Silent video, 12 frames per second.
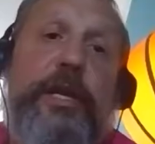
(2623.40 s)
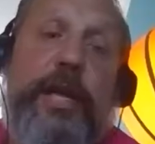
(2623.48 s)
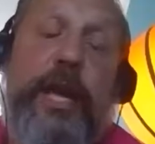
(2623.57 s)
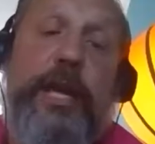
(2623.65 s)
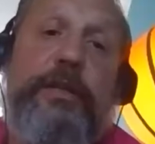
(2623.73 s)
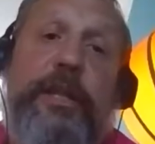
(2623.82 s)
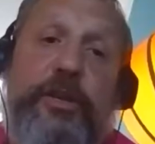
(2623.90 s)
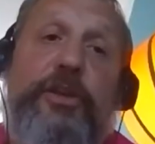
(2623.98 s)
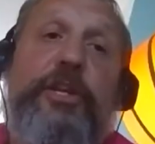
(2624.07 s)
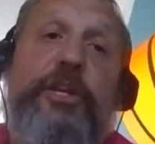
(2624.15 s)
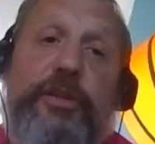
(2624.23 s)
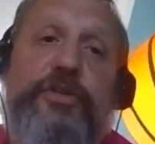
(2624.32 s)
again, you
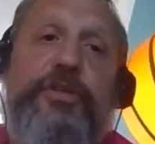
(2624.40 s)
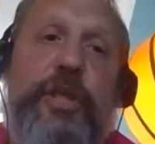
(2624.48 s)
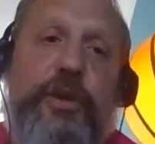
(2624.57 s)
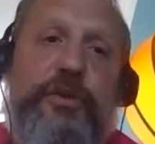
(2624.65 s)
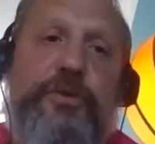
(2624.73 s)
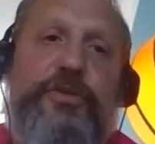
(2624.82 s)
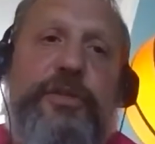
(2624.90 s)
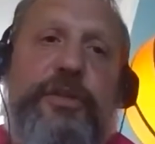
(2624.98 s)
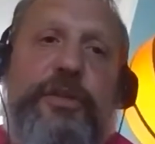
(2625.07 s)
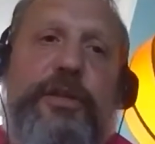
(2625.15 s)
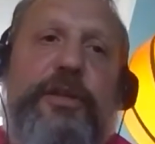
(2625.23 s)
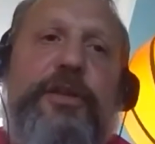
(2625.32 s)
only use those
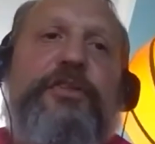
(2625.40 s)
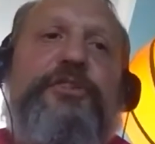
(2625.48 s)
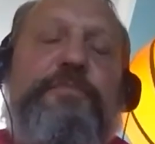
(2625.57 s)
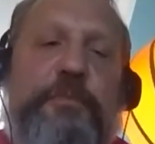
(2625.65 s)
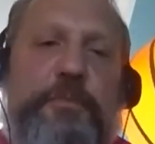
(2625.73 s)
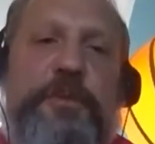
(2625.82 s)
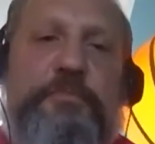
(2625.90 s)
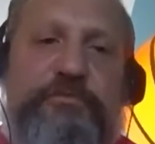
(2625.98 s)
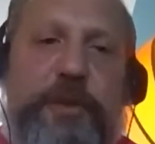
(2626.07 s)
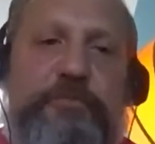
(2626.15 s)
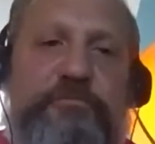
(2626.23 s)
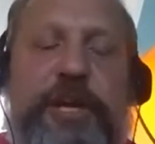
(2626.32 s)
in
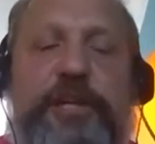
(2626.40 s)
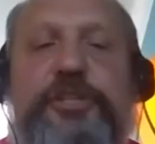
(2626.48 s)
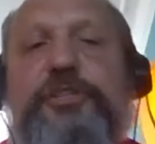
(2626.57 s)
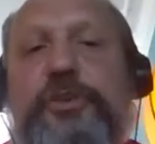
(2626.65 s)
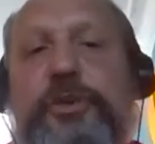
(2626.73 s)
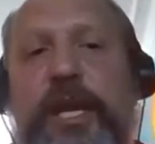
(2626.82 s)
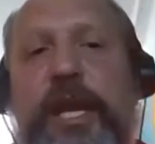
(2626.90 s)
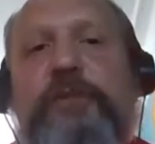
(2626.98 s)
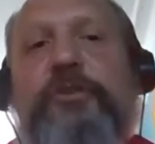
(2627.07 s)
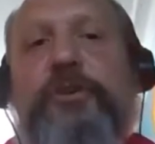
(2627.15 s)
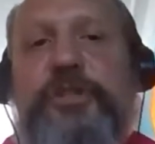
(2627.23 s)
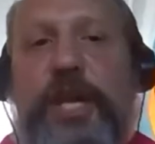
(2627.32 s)
preparation. So
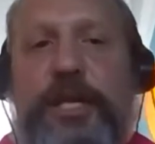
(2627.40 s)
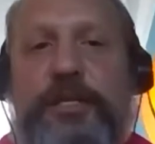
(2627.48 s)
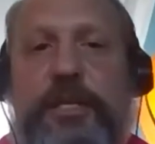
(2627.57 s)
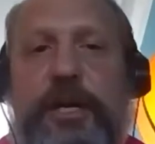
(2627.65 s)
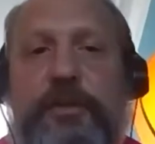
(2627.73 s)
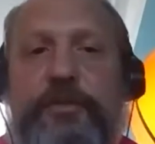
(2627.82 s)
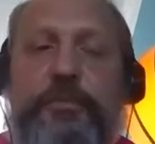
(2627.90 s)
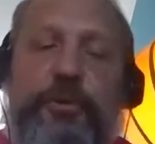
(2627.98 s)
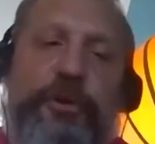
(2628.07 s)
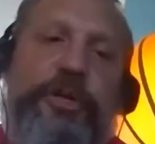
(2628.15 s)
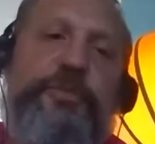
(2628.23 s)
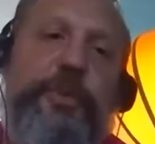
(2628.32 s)
again, rotator cuff for
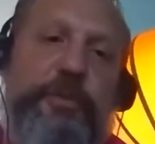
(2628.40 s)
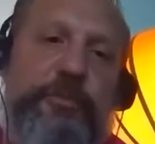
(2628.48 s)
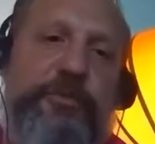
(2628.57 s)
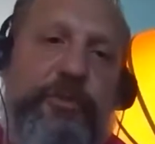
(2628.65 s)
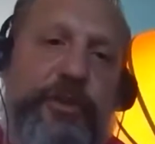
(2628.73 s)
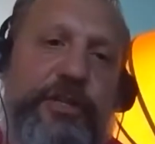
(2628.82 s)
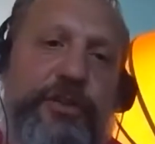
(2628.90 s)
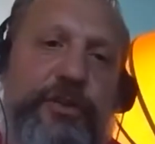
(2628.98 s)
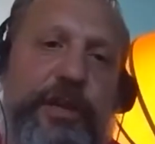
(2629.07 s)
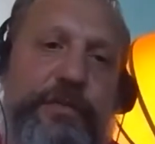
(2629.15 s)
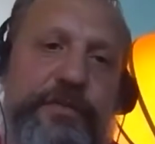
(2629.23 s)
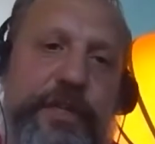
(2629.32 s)
boys before they do
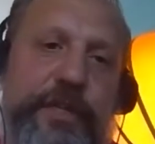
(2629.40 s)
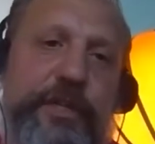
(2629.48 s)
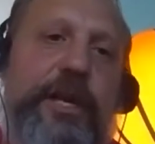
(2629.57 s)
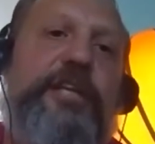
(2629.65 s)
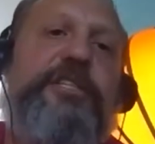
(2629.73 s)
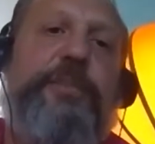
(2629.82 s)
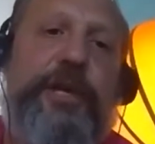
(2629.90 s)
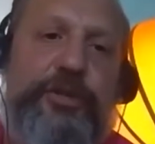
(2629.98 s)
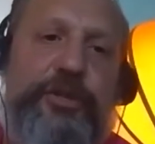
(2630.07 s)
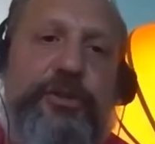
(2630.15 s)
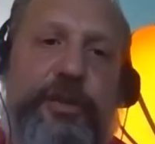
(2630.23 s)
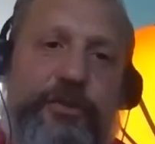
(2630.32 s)
lifting to make
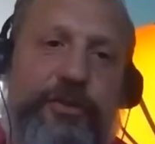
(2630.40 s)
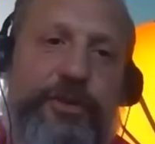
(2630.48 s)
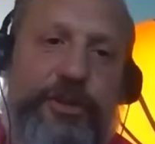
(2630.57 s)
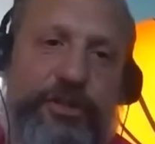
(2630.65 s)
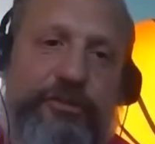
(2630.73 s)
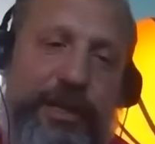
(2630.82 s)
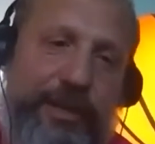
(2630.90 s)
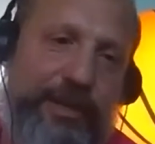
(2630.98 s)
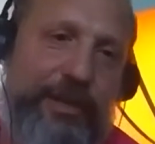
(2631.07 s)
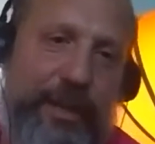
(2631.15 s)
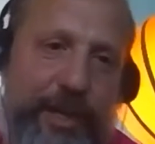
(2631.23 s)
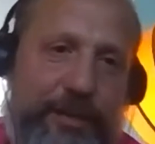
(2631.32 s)
sure they've got the strength
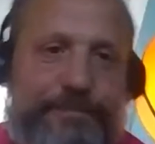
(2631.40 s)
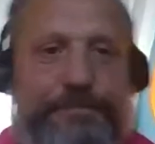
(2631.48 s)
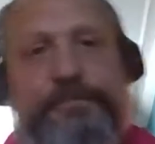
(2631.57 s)
in there.